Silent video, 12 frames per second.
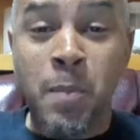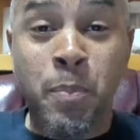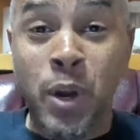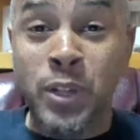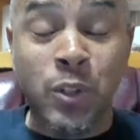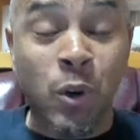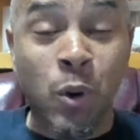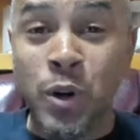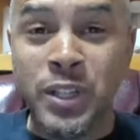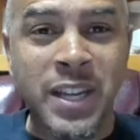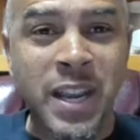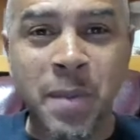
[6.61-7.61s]
Praise the
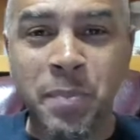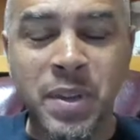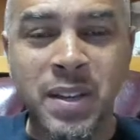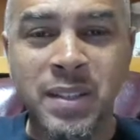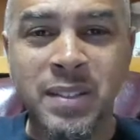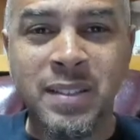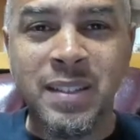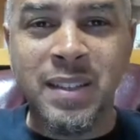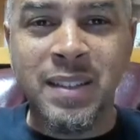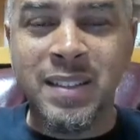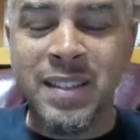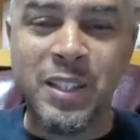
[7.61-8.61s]
Lord, champions.
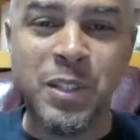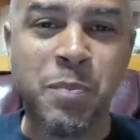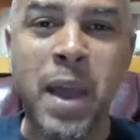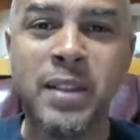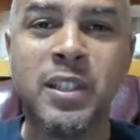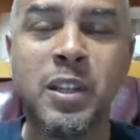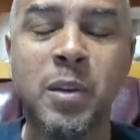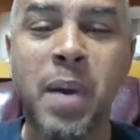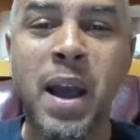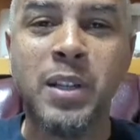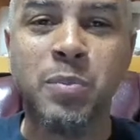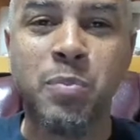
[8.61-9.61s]
This is Pastor
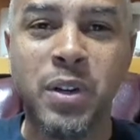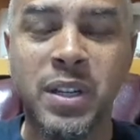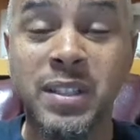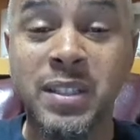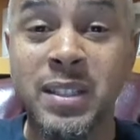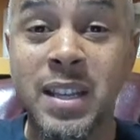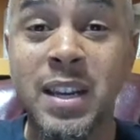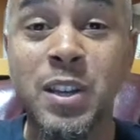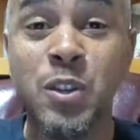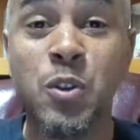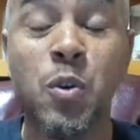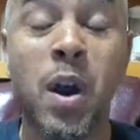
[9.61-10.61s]
Tobaise Brookins
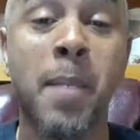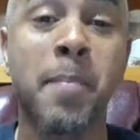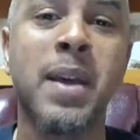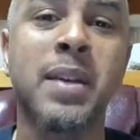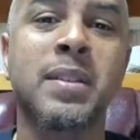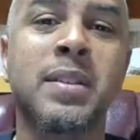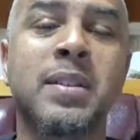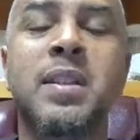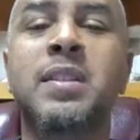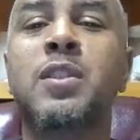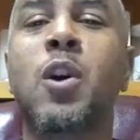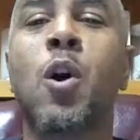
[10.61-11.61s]
sending you a message.
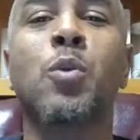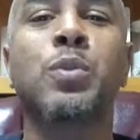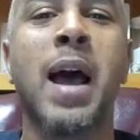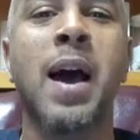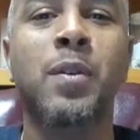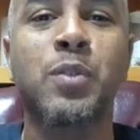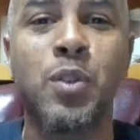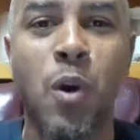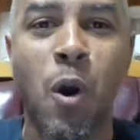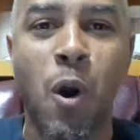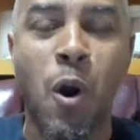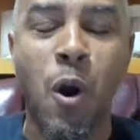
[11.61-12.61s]
This goes out
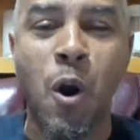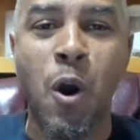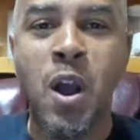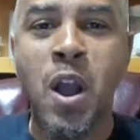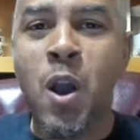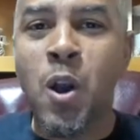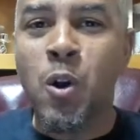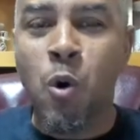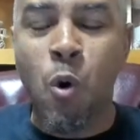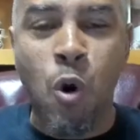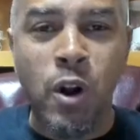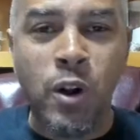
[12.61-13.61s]
to all
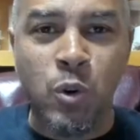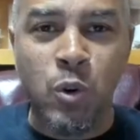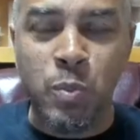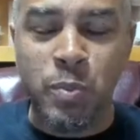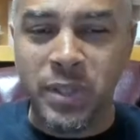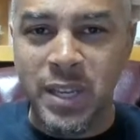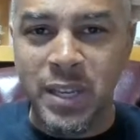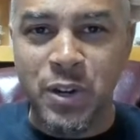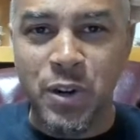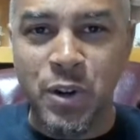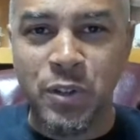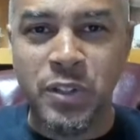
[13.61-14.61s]
core group
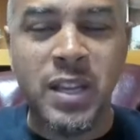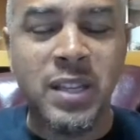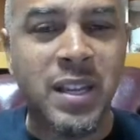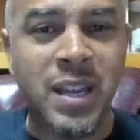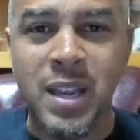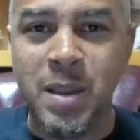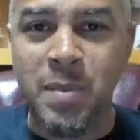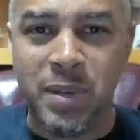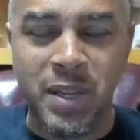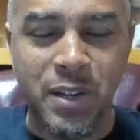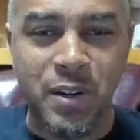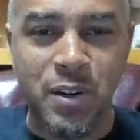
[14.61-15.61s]
leaders, team
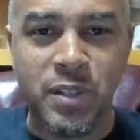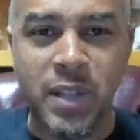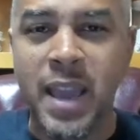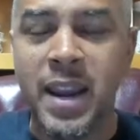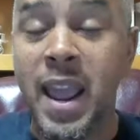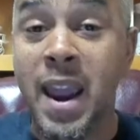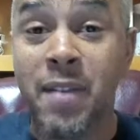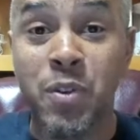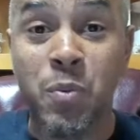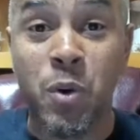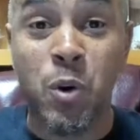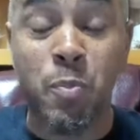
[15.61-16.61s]
leaders, and
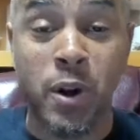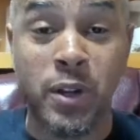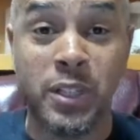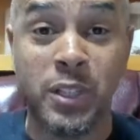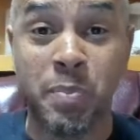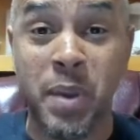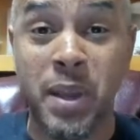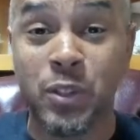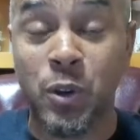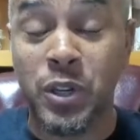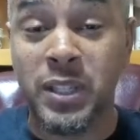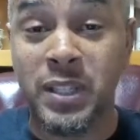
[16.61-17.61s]
everyone who participates
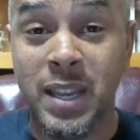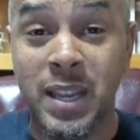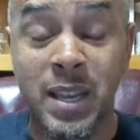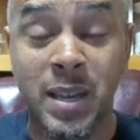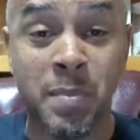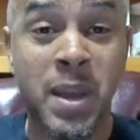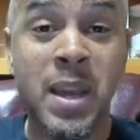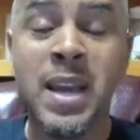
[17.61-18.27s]
on the team,